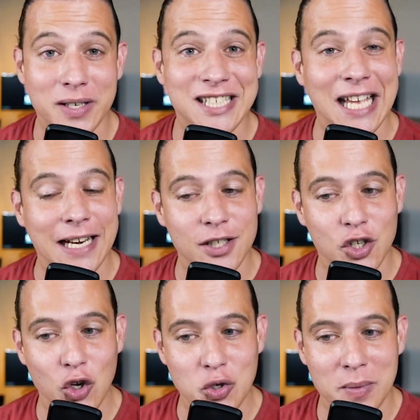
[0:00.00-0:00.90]
Senate,
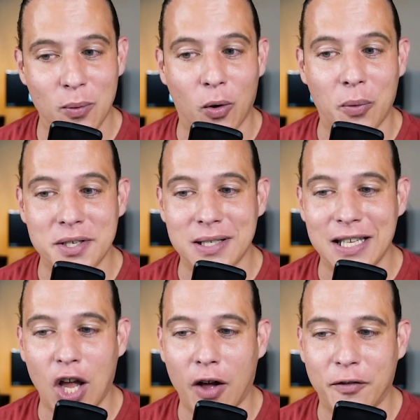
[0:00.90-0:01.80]
were
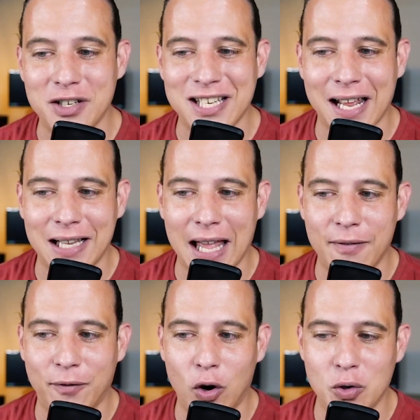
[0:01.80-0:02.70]
recently offered
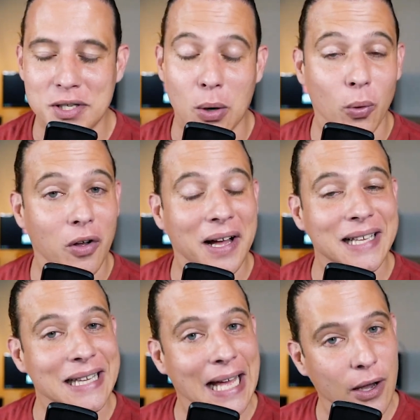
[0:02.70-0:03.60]
satellite phones that will
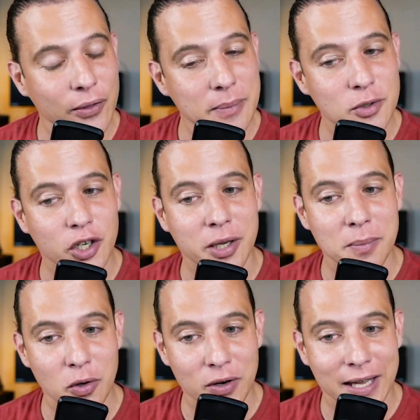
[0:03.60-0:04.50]
allow them to
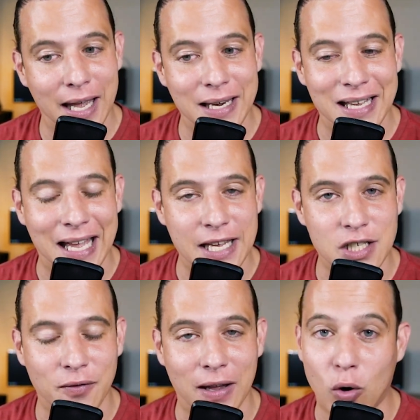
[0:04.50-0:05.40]
communicate in case
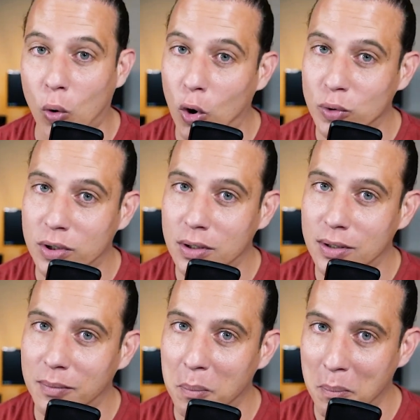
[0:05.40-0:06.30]
of a, quote,
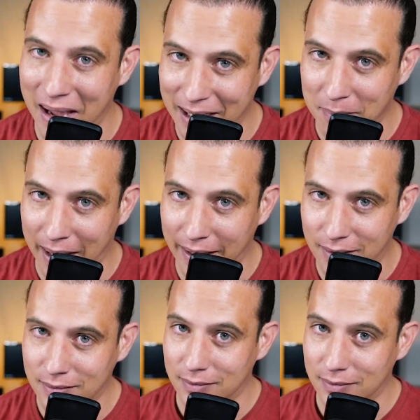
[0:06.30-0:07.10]
man-made